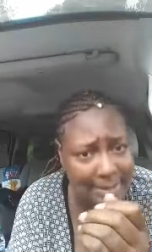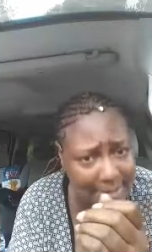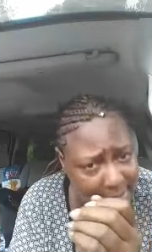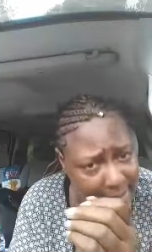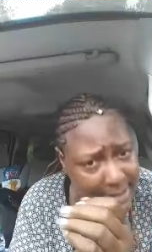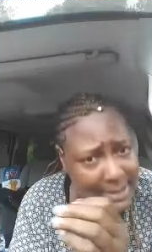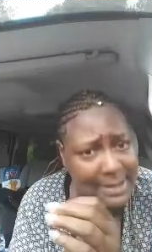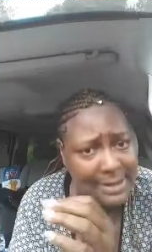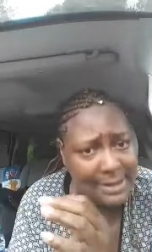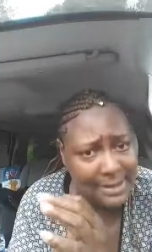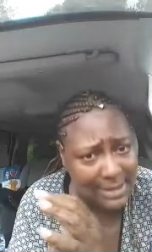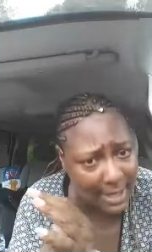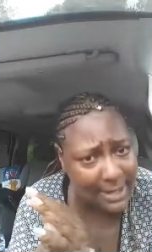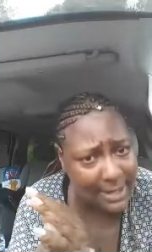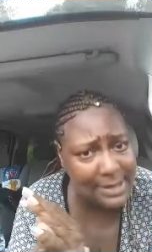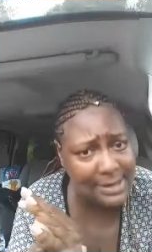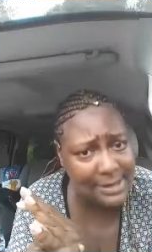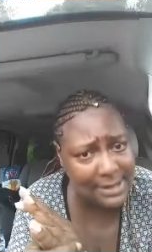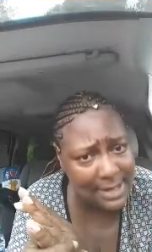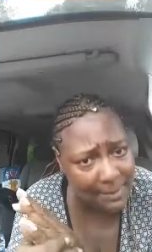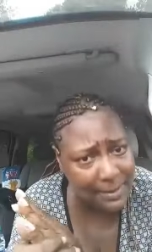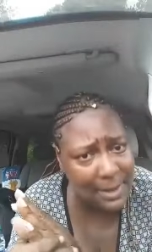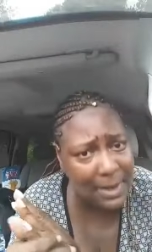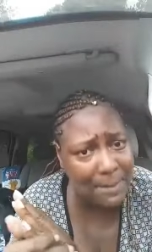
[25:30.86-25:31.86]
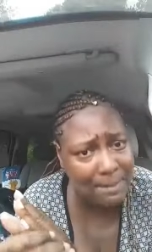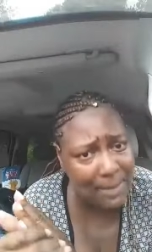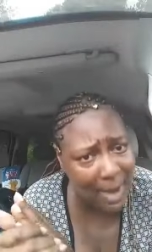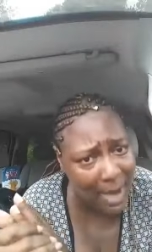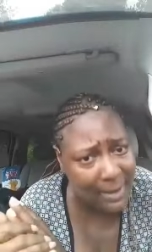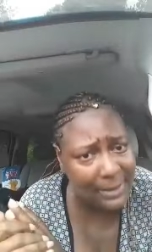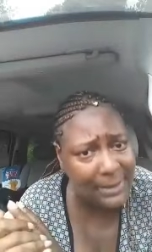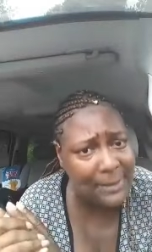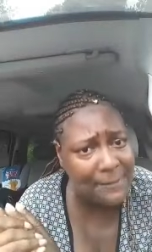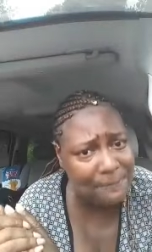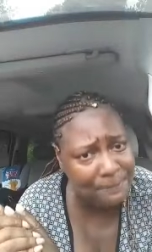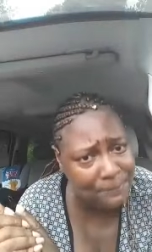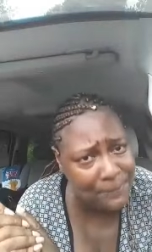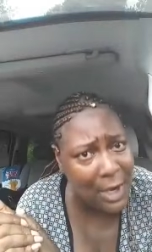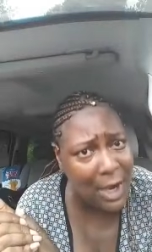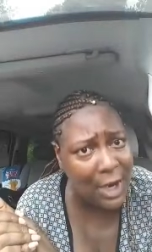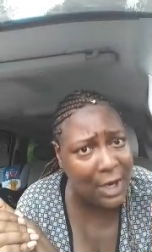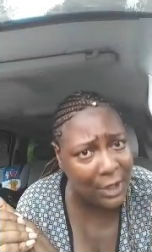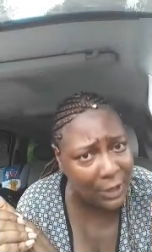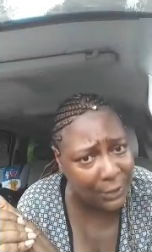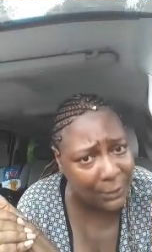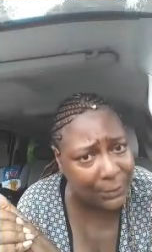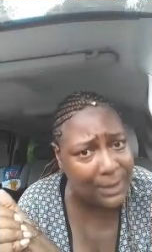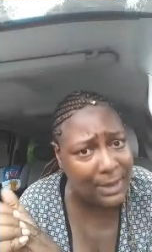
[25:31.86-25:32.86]
to just say something about the
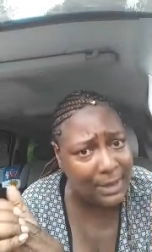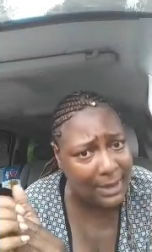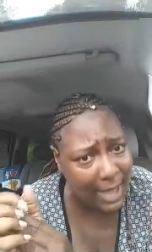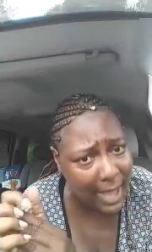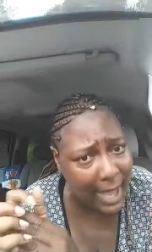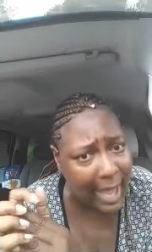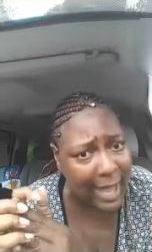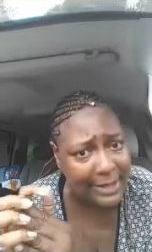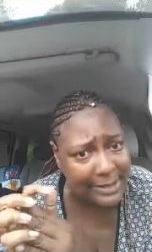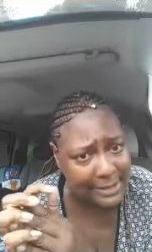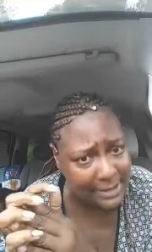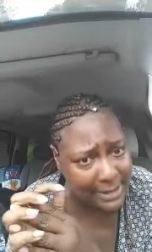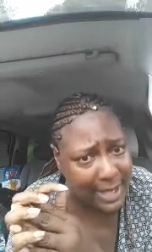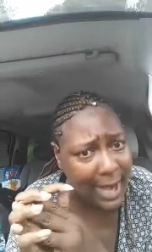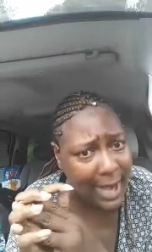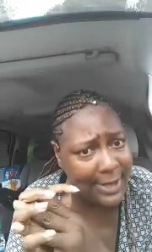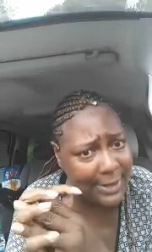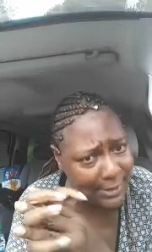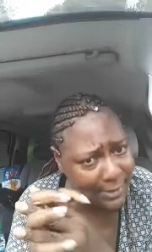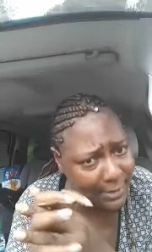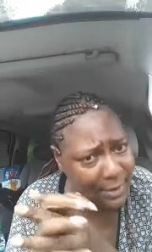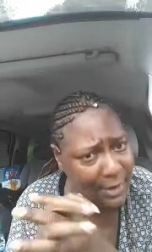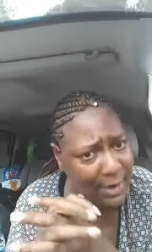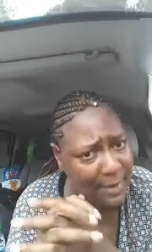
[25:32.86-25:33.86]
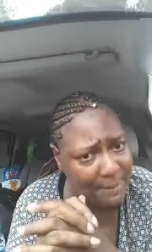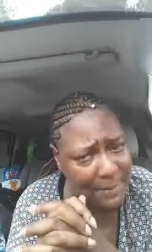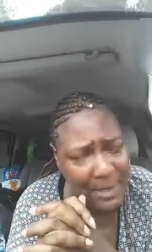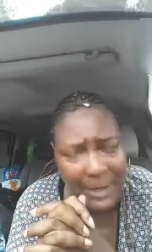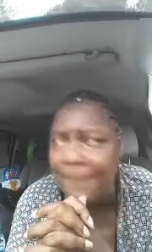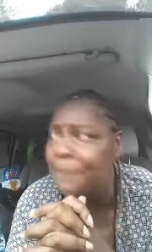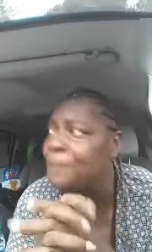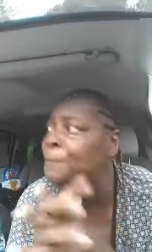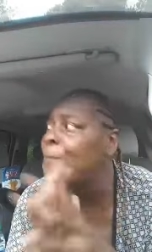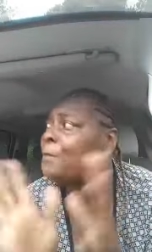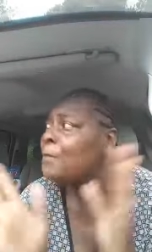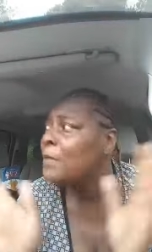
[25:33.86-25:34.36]
fuckery last night. You hear me?